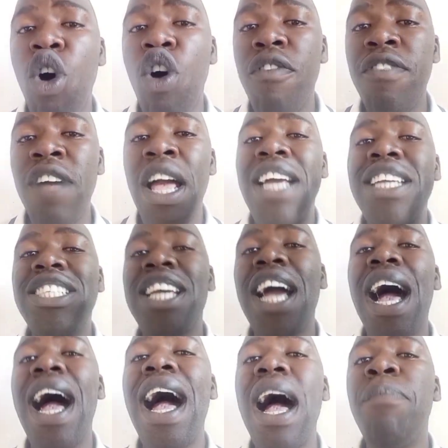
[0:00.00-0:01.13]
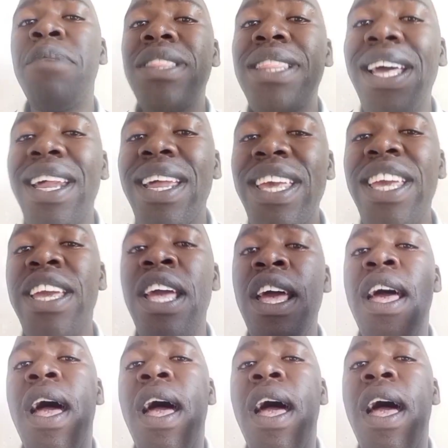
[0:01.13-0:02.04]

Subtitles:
of Shahab 3